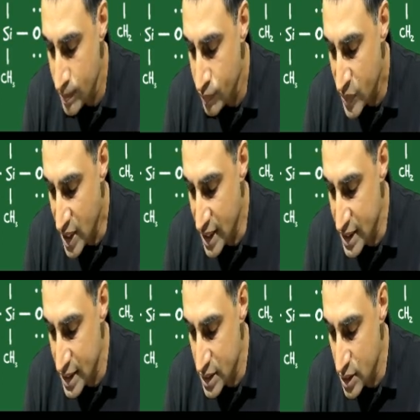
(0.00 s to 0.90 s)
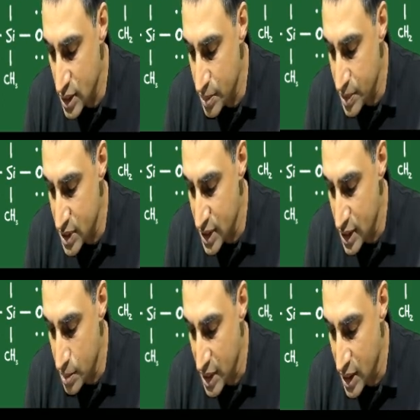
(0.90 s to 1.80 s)
and it is
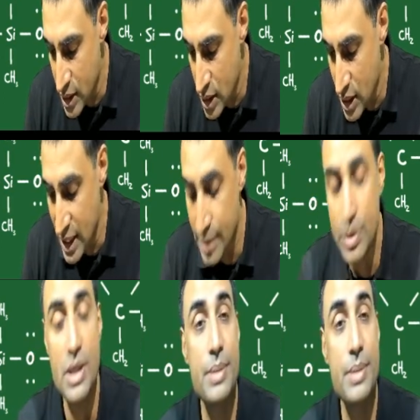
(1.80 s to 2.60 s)
represented by lambda.